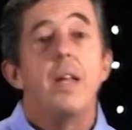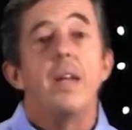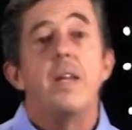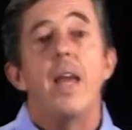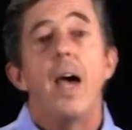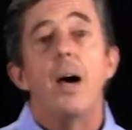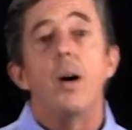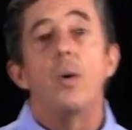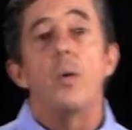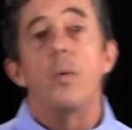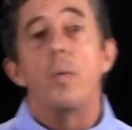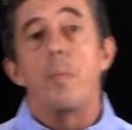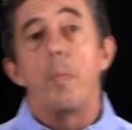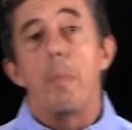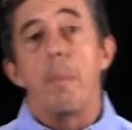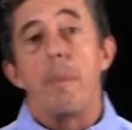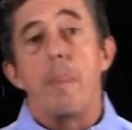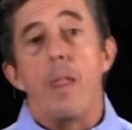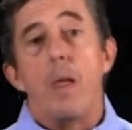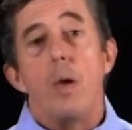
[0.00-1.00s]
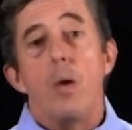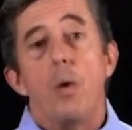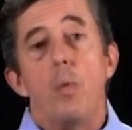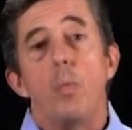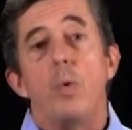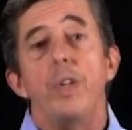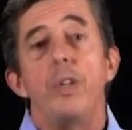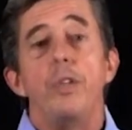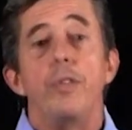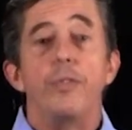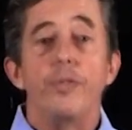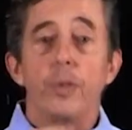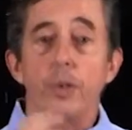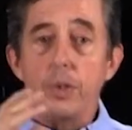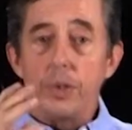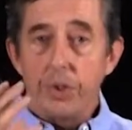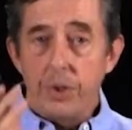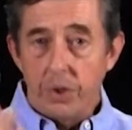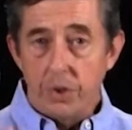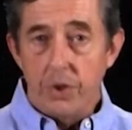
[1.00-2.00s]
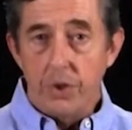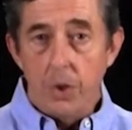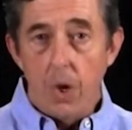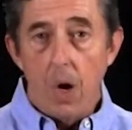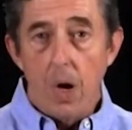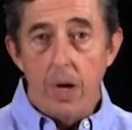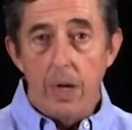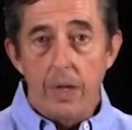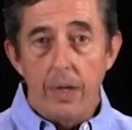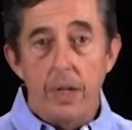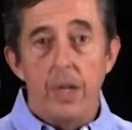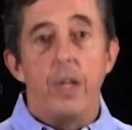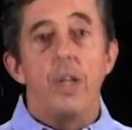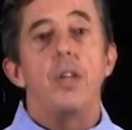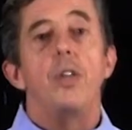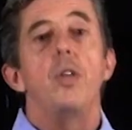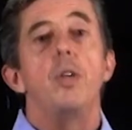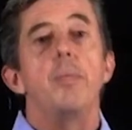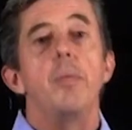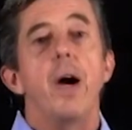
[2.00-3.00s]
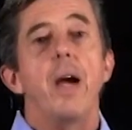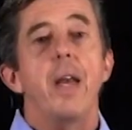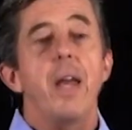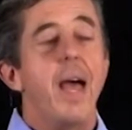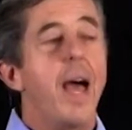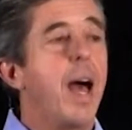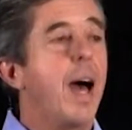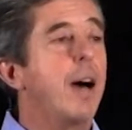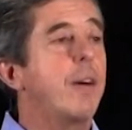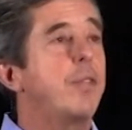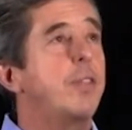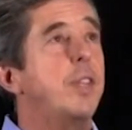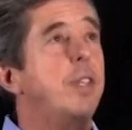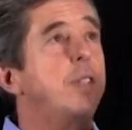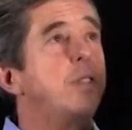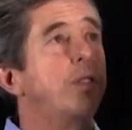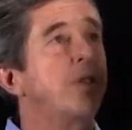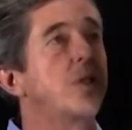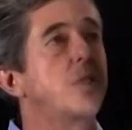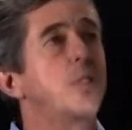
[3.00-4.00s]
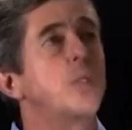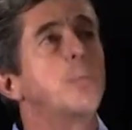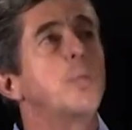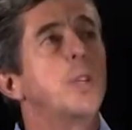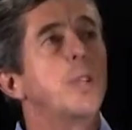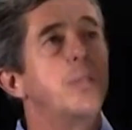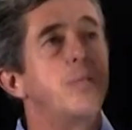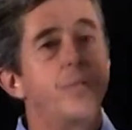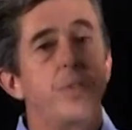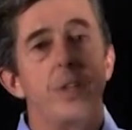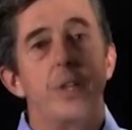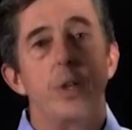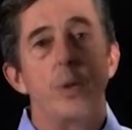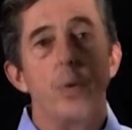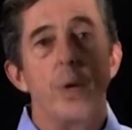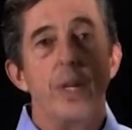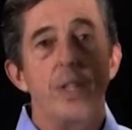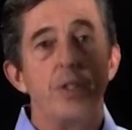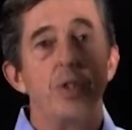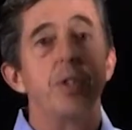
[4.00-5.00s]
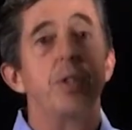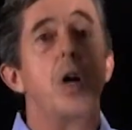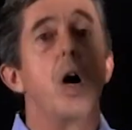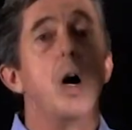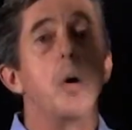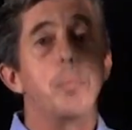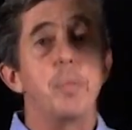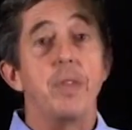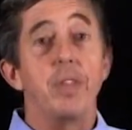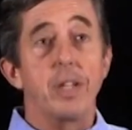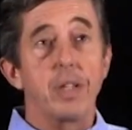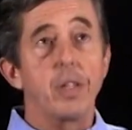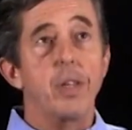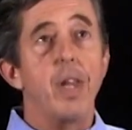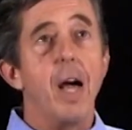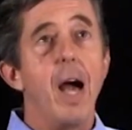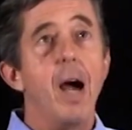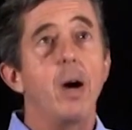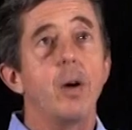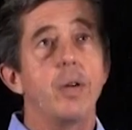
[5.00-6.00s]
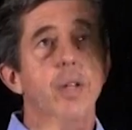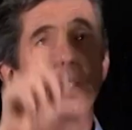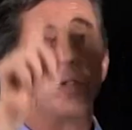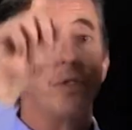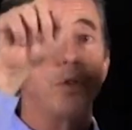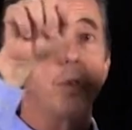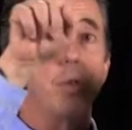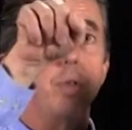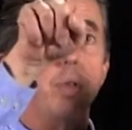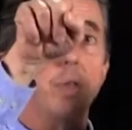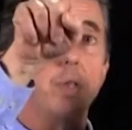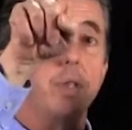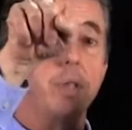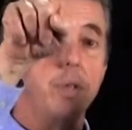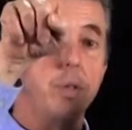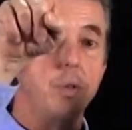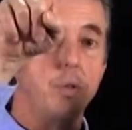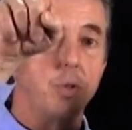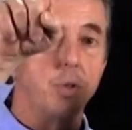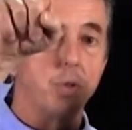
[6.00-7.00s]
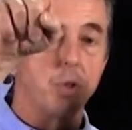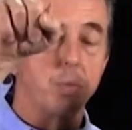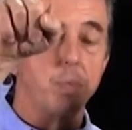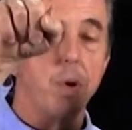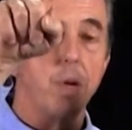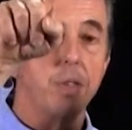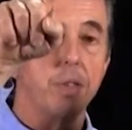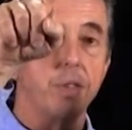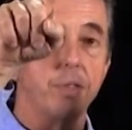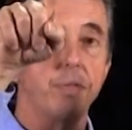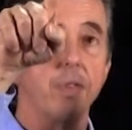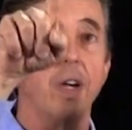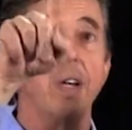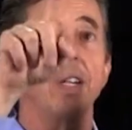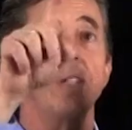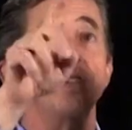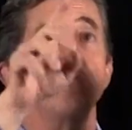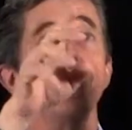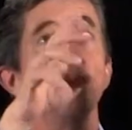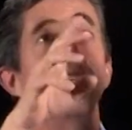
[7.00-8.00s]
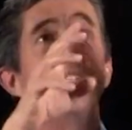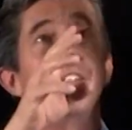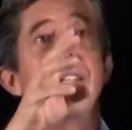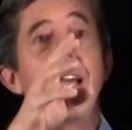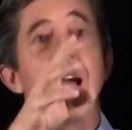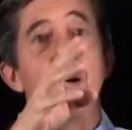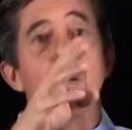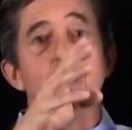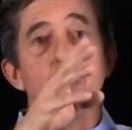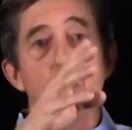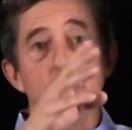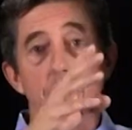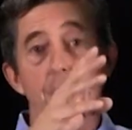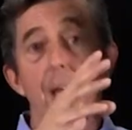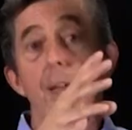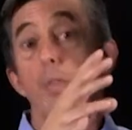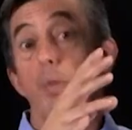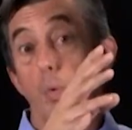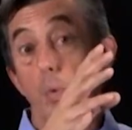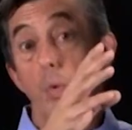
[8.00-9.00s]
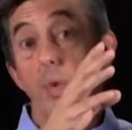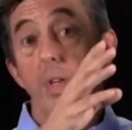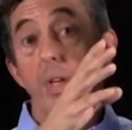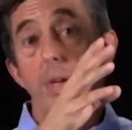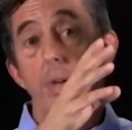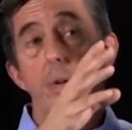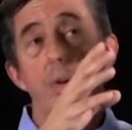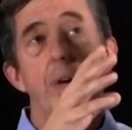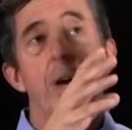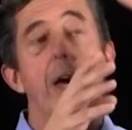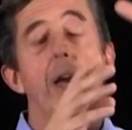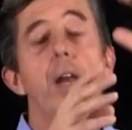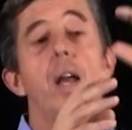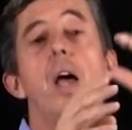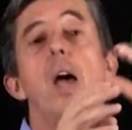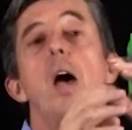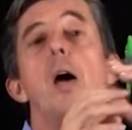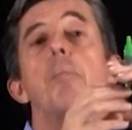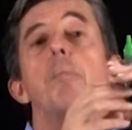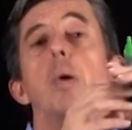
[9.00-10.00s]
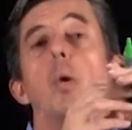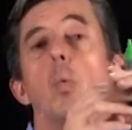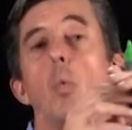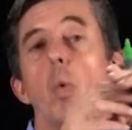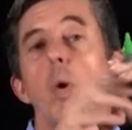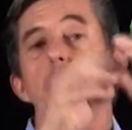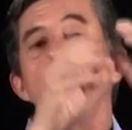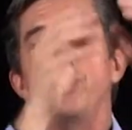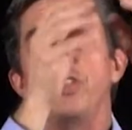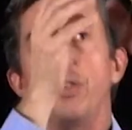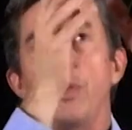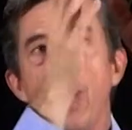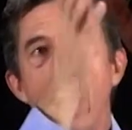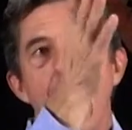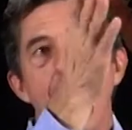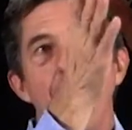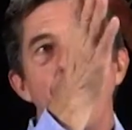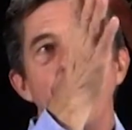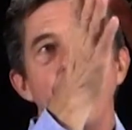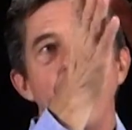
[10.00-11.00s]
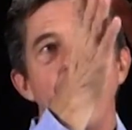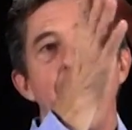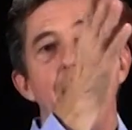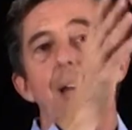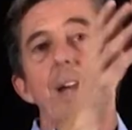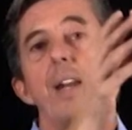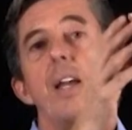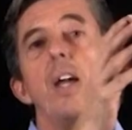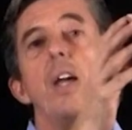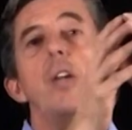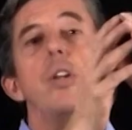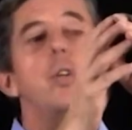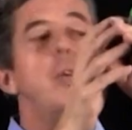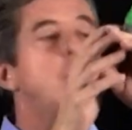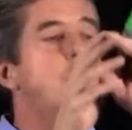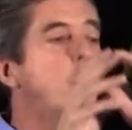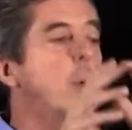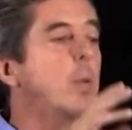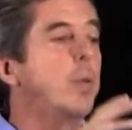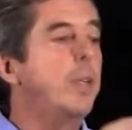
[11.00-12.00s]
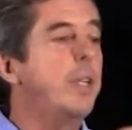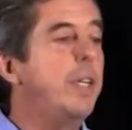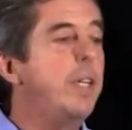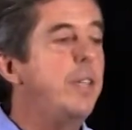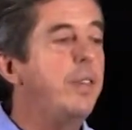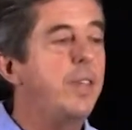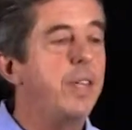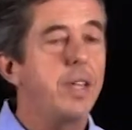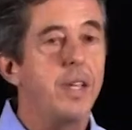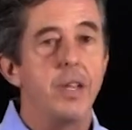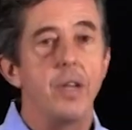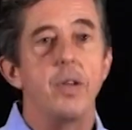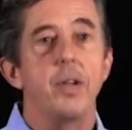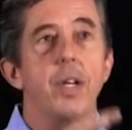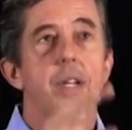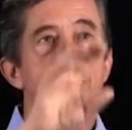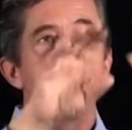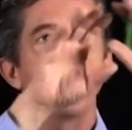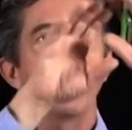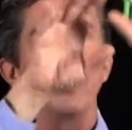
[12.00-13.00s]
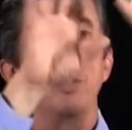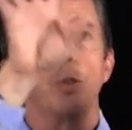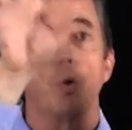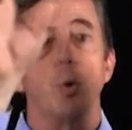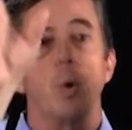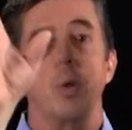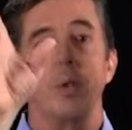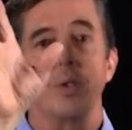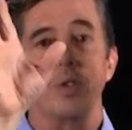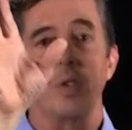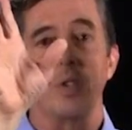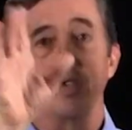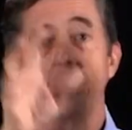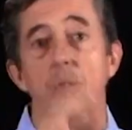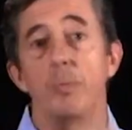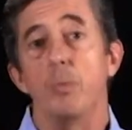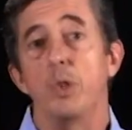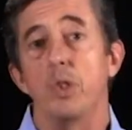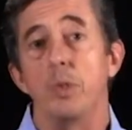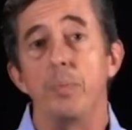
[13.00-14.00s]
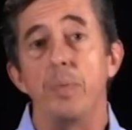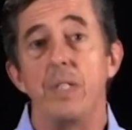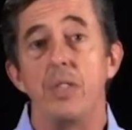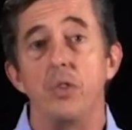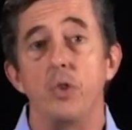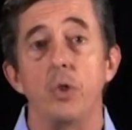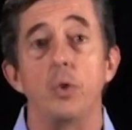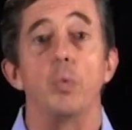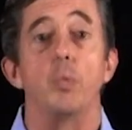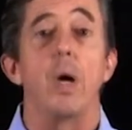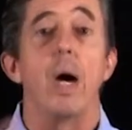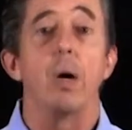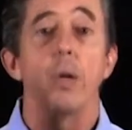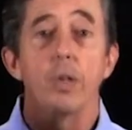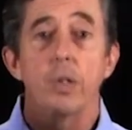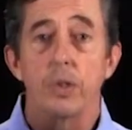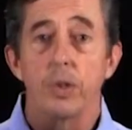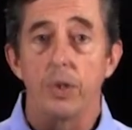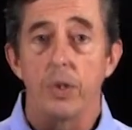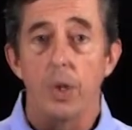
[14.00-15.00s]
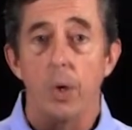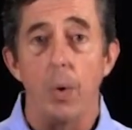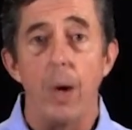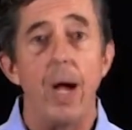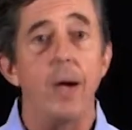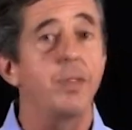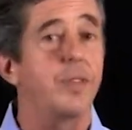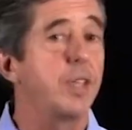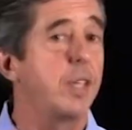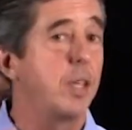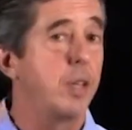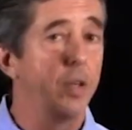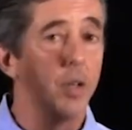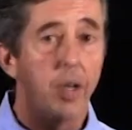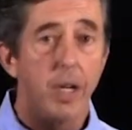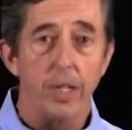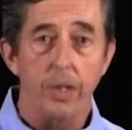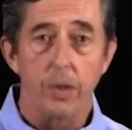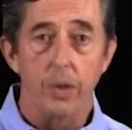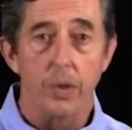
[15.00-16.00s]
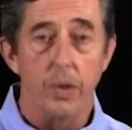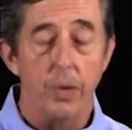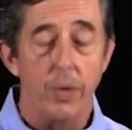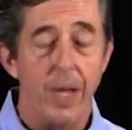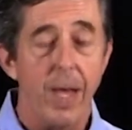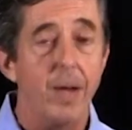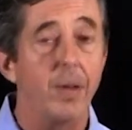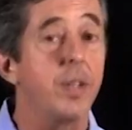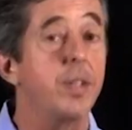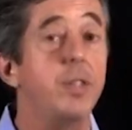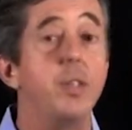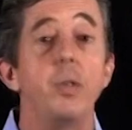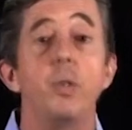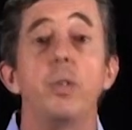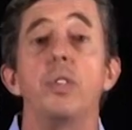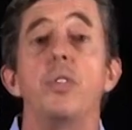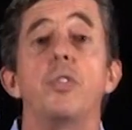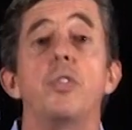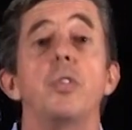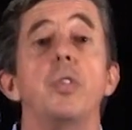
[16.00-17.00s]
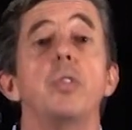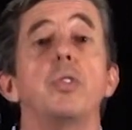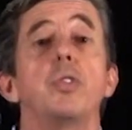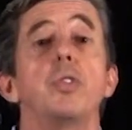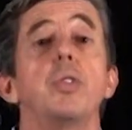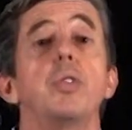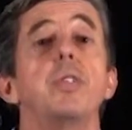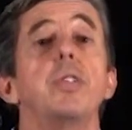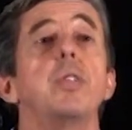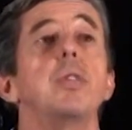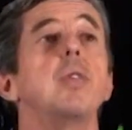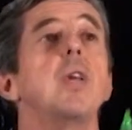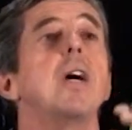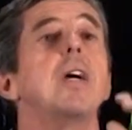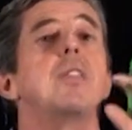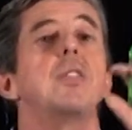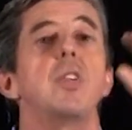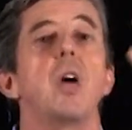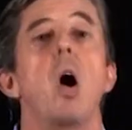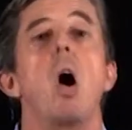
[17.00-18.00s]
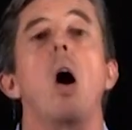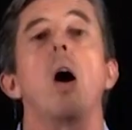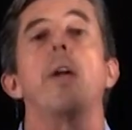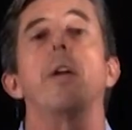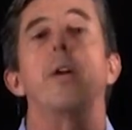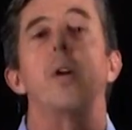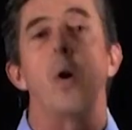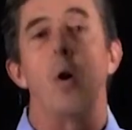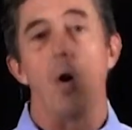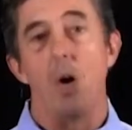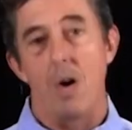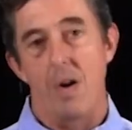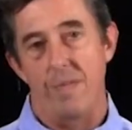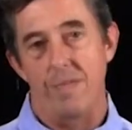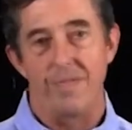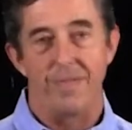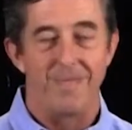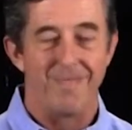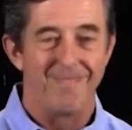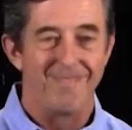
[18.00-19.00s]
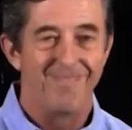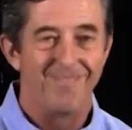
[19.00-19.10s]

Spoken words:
Now, when you first start, you might have the system configuration up in the cloud, and so you can use your smart device and download that through the internet. But once you have that, you don't need the internet to control the system, which means your router could go out, the internet could go down, and you can still turn your lights on and off.